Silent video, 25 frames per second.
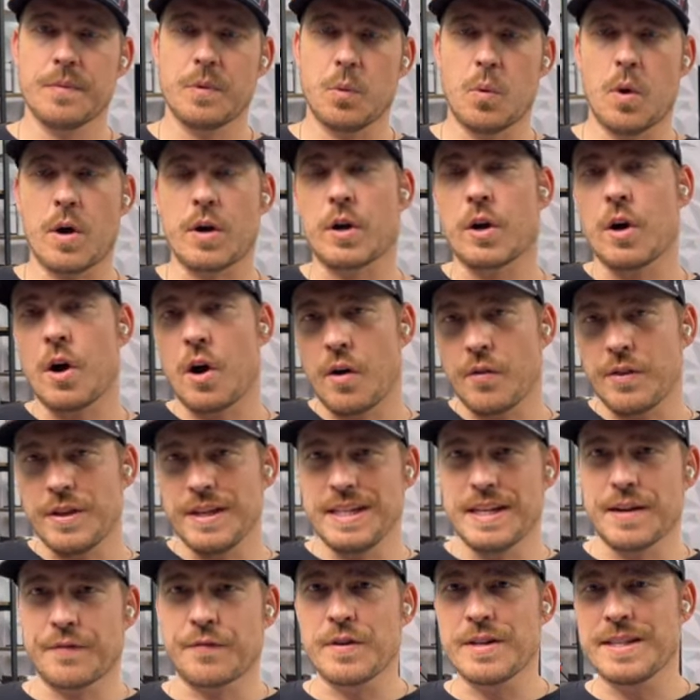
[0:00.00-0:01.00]
What are all the
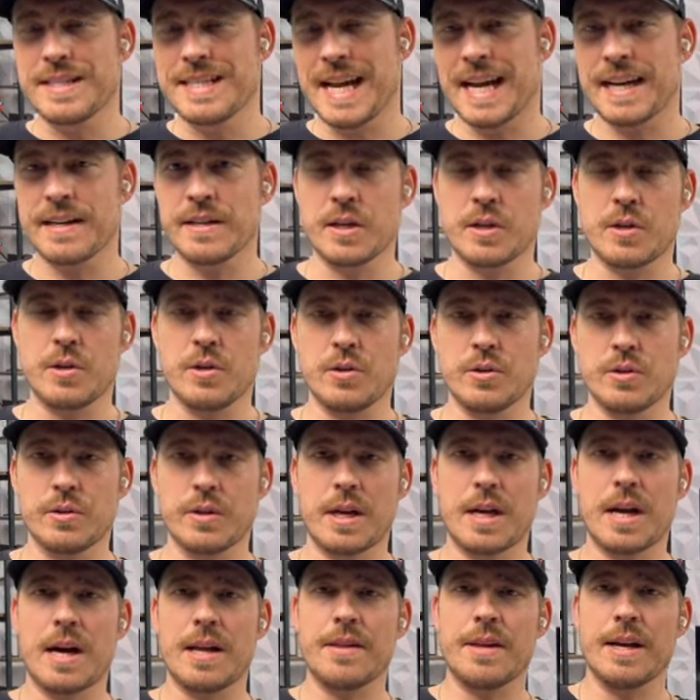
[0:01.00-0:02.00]
different technical,
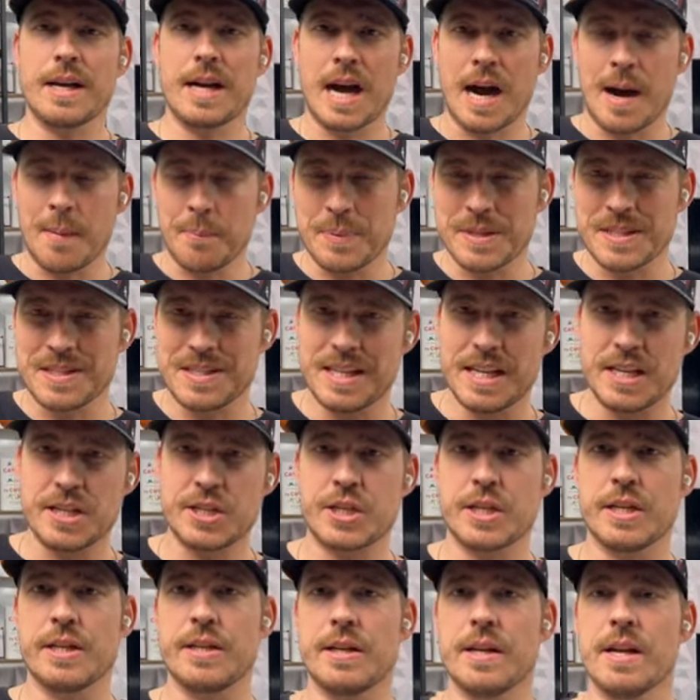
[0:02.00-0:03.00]
the
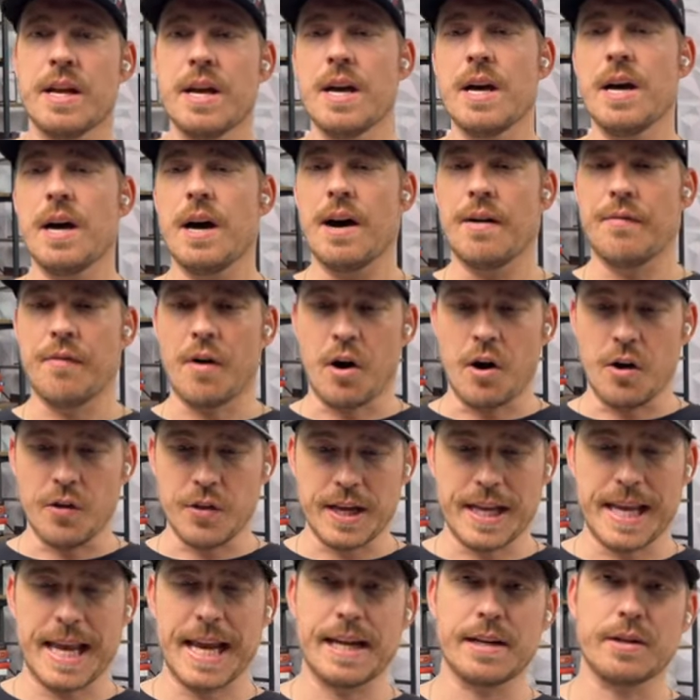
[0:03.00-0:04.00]
composition of all
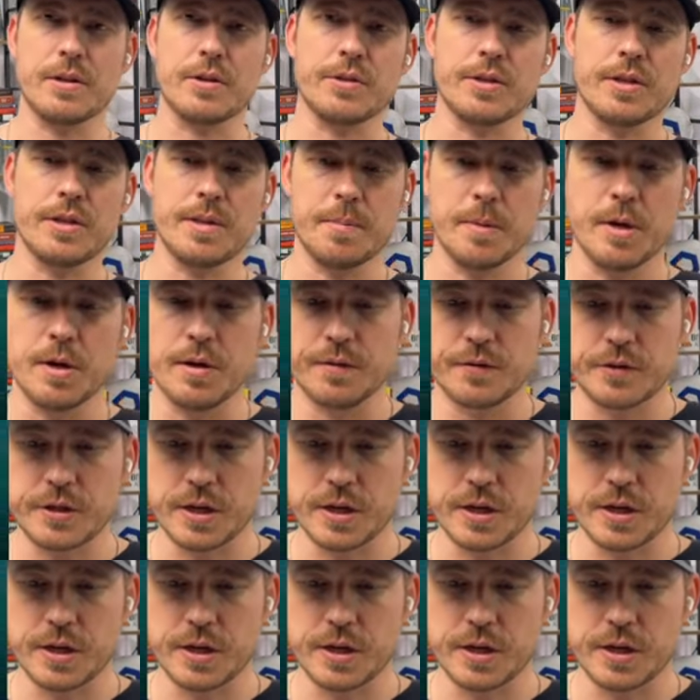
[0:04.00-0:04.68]
the candles in the move?